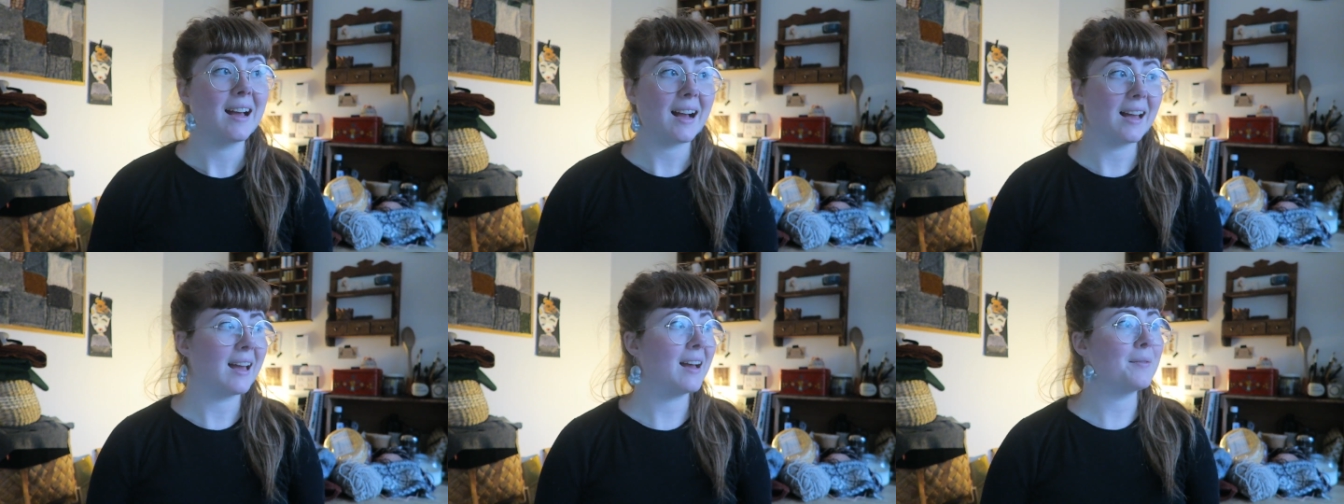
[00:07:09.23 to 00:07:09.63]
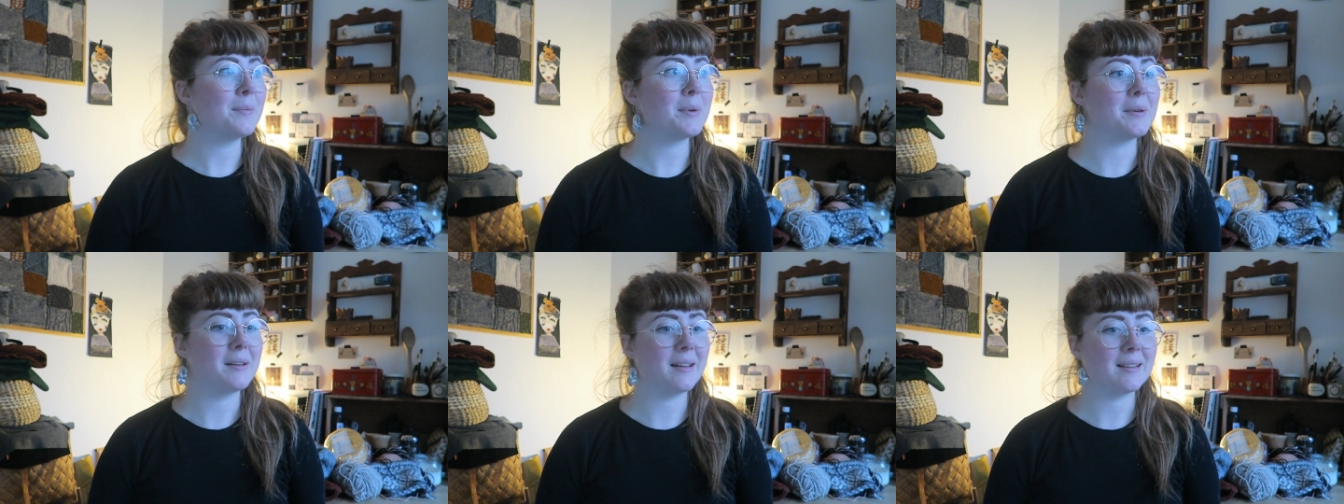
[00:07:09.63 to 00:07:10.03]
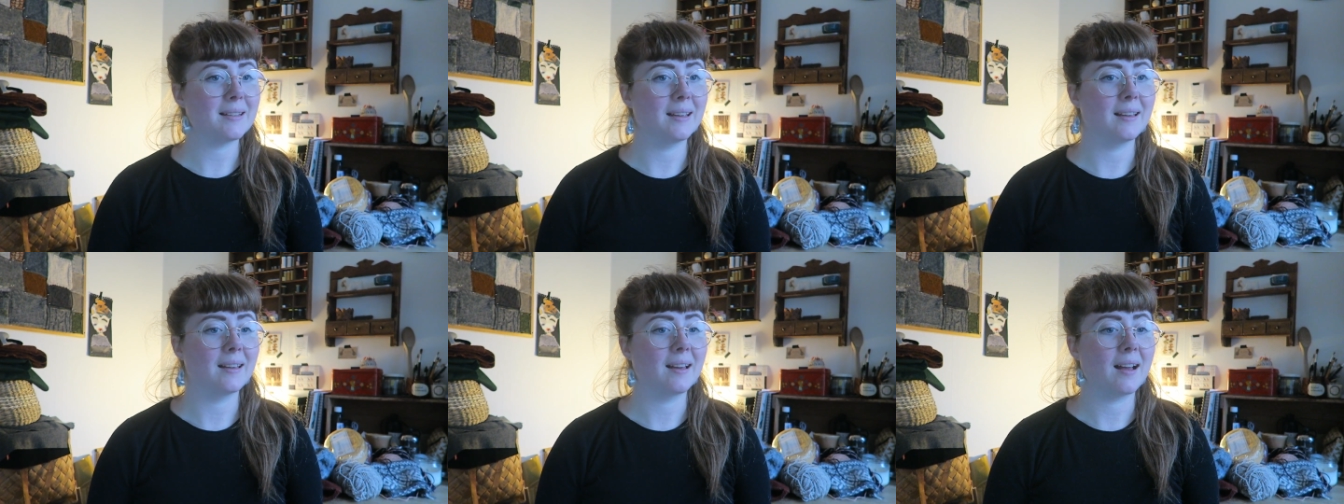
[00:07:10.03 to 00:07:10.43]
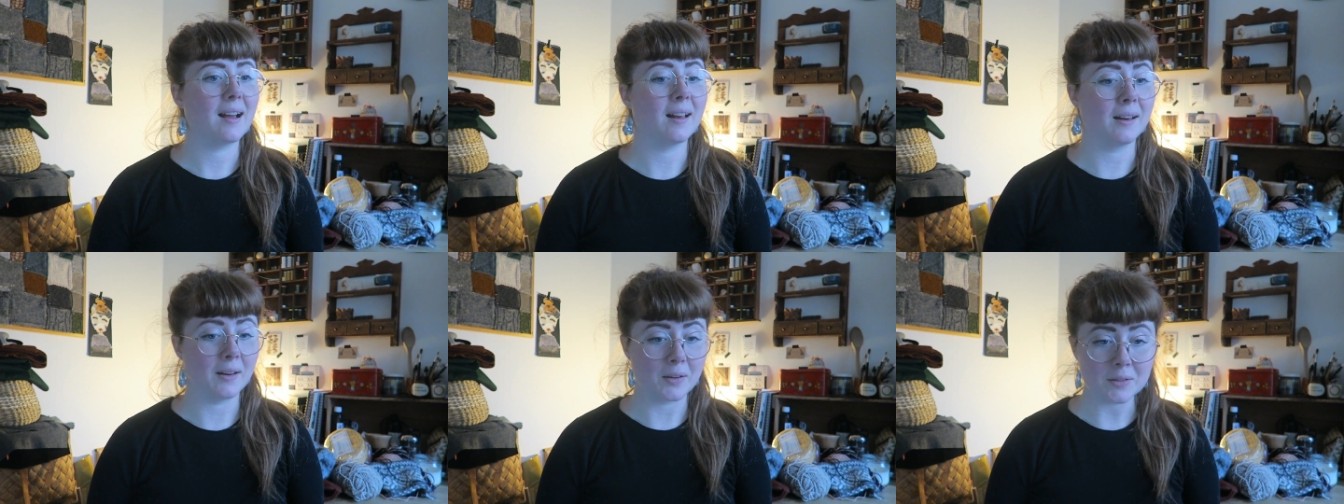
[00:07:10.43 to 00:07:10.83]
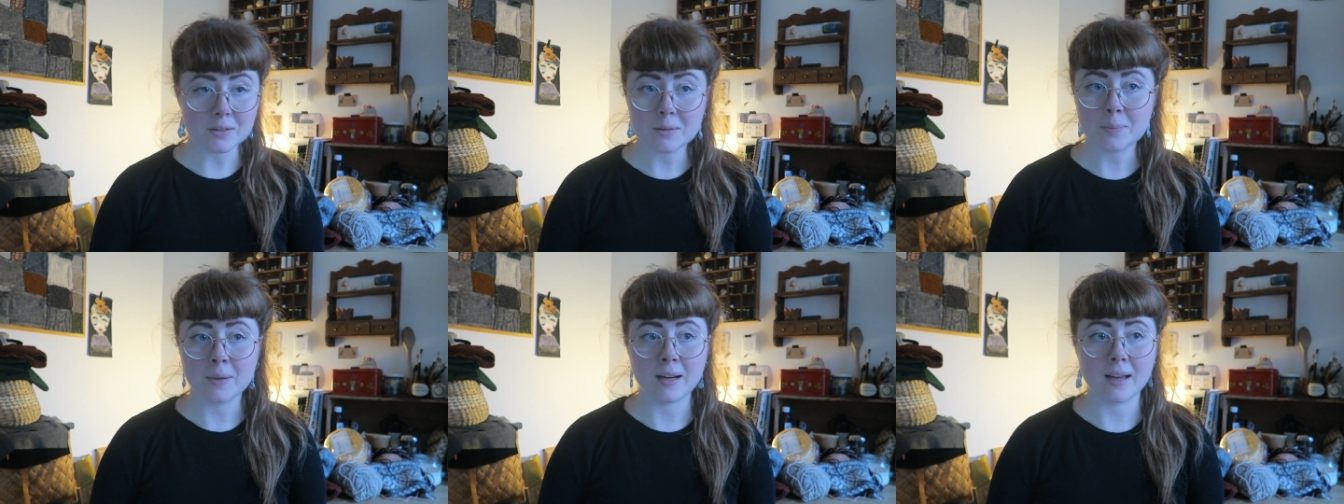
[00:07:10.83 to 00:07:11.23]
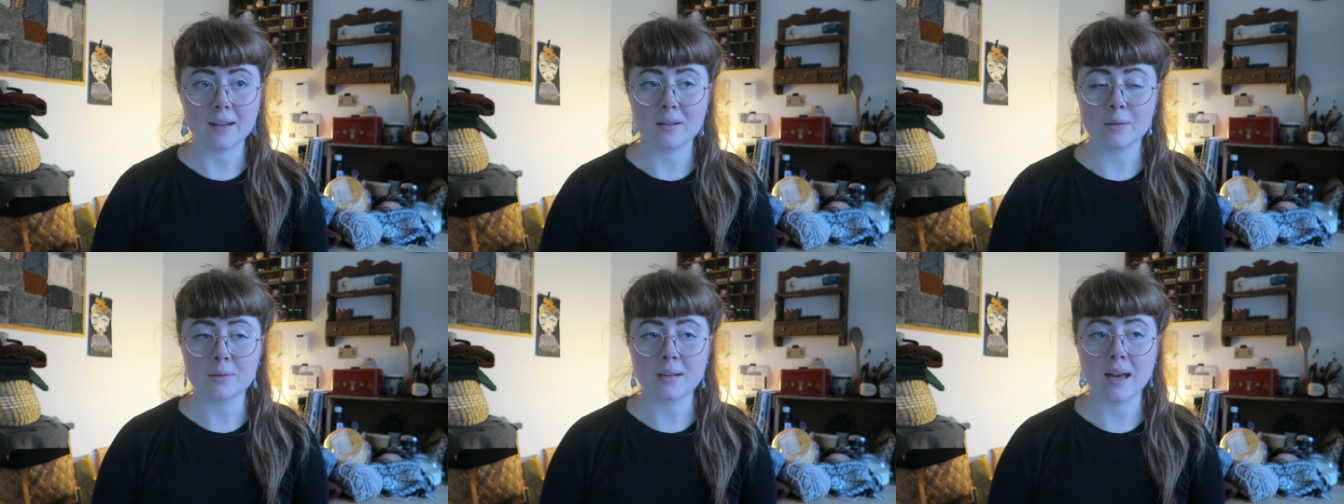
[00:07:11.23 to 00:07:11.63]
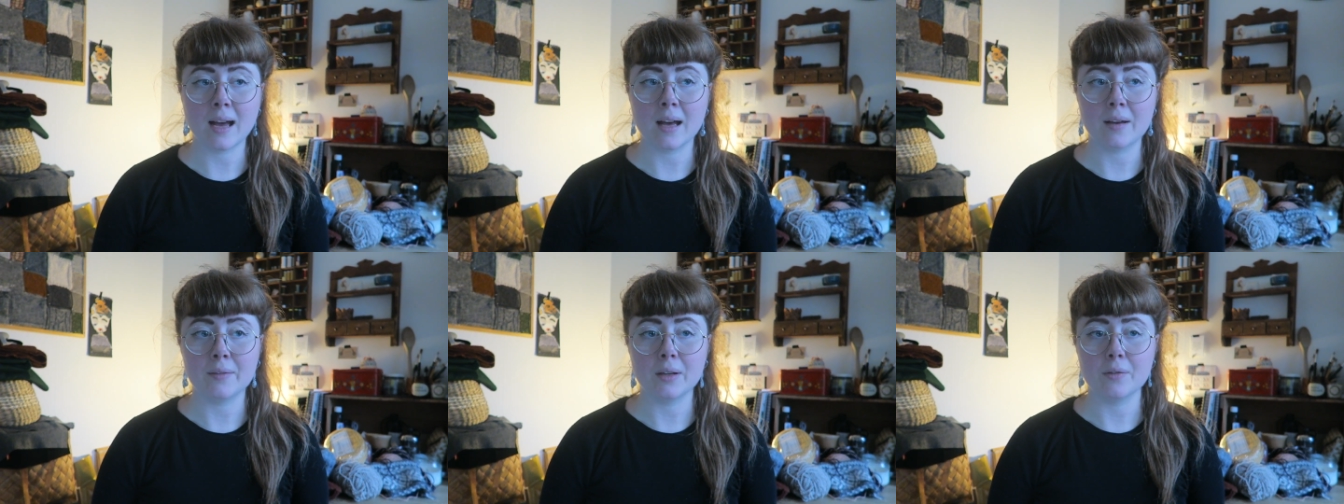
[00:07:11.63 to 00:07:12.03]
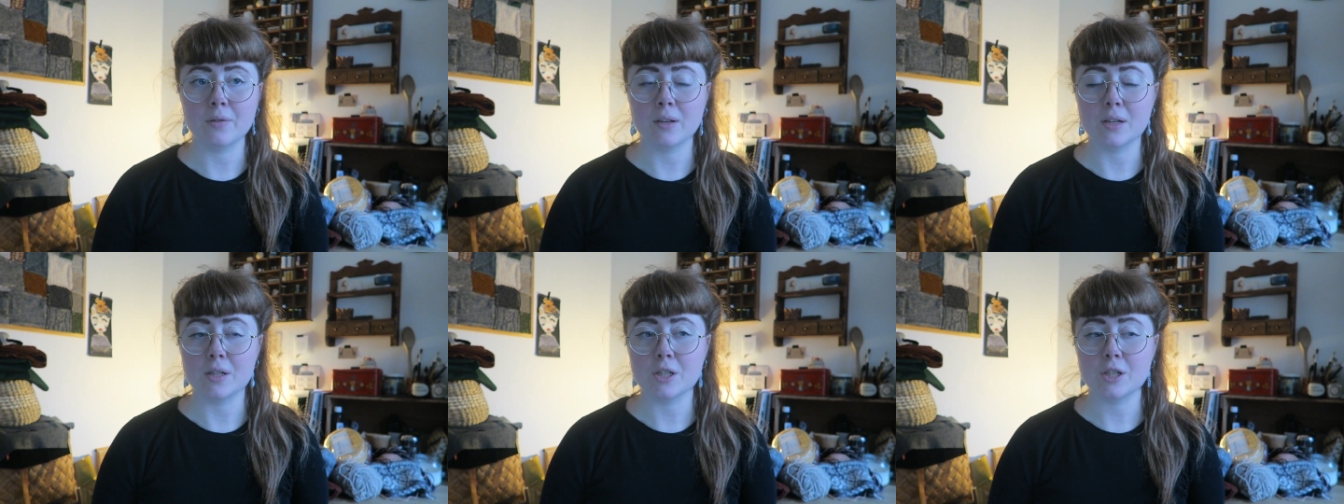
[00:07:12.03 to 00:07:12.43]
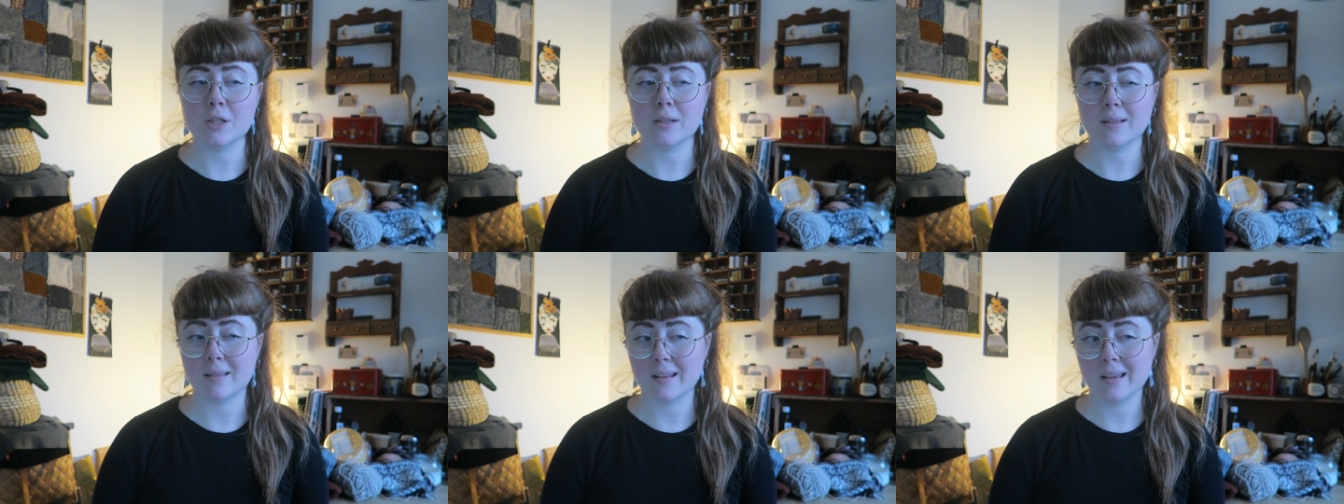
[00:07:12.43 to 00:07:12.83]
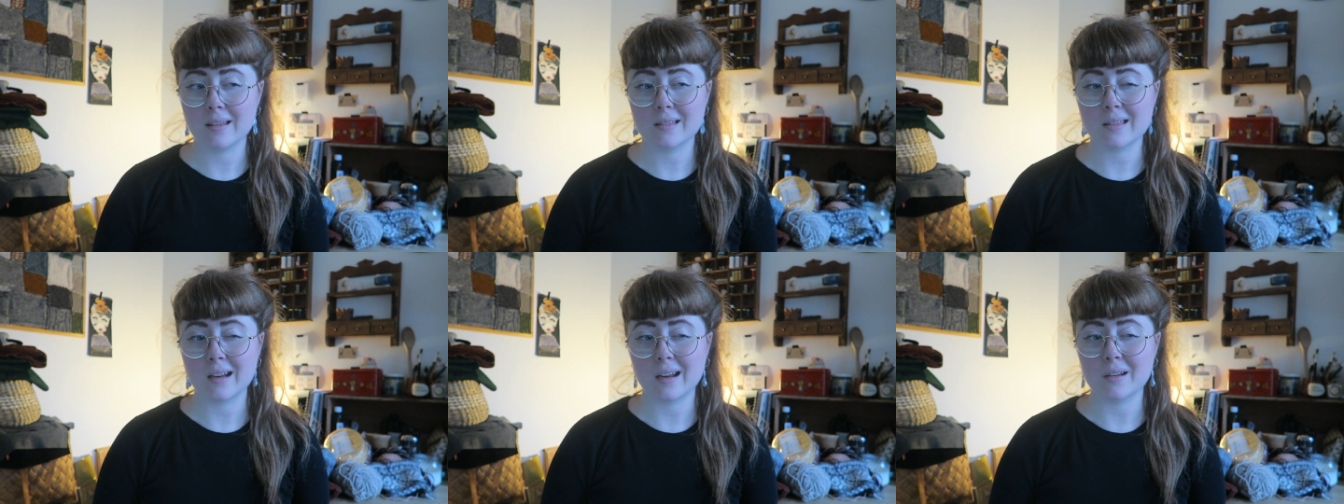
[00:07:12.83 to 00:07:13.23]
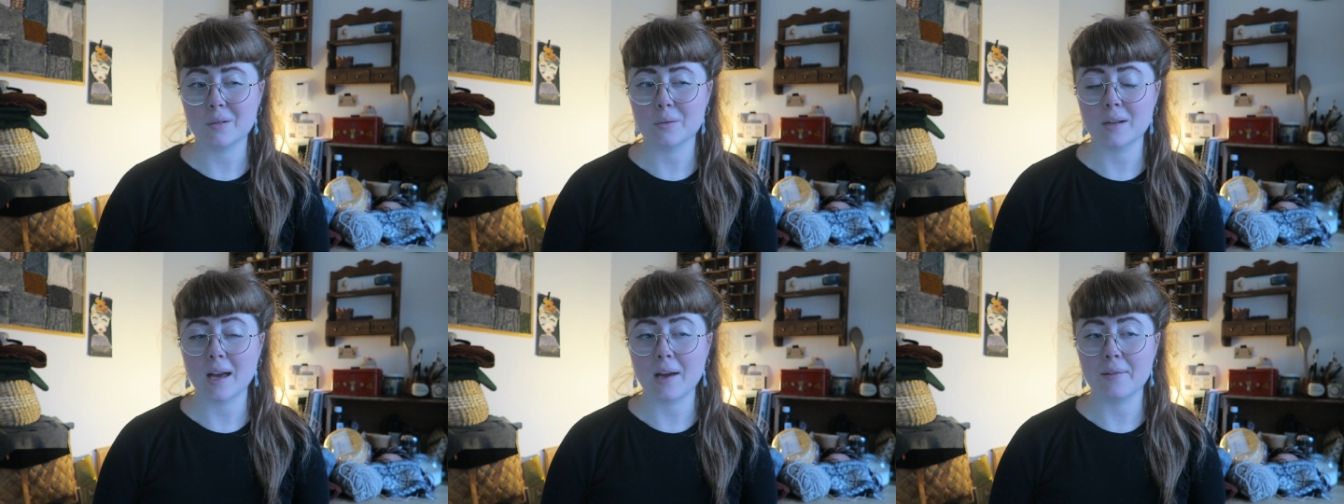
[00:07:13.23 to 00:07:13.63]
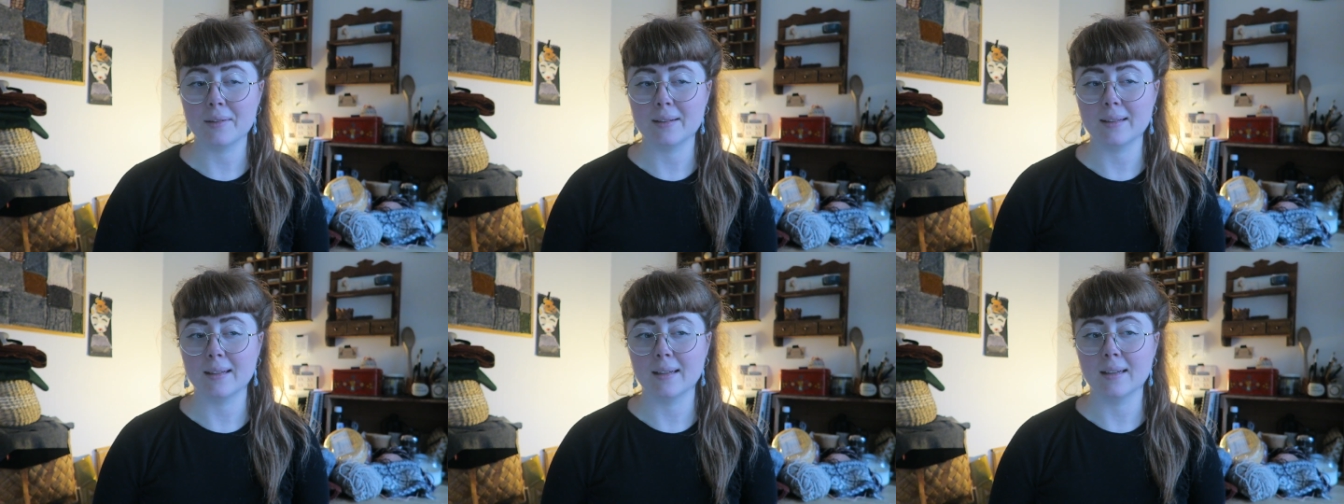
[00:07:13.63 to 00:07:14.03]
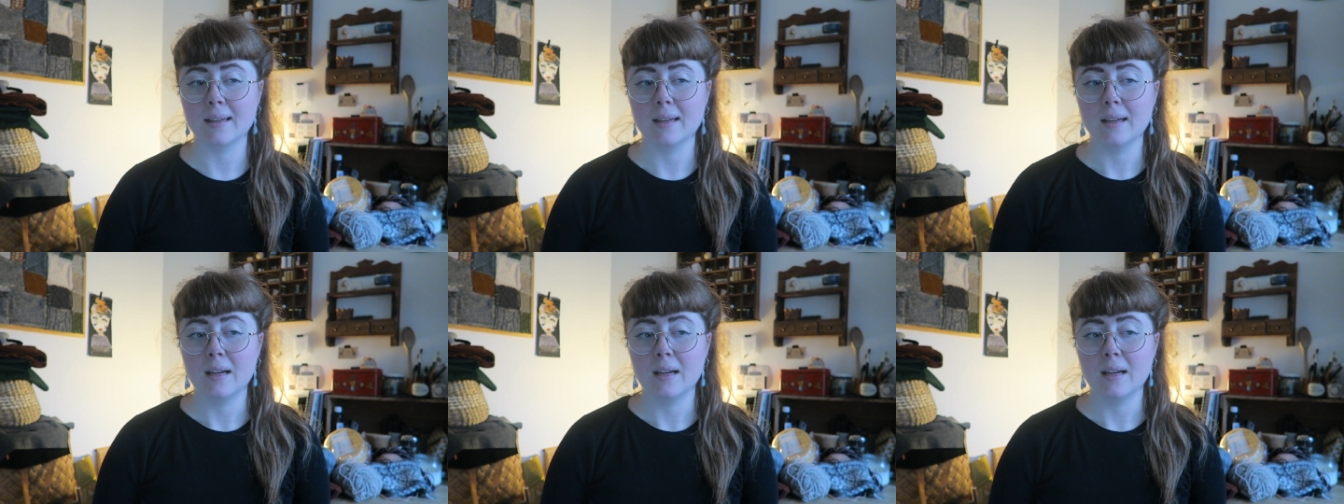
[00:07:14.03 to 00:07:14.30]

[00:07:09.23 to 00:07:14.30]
I have been knitting a lot, but I don't have any finished things, and I don't have any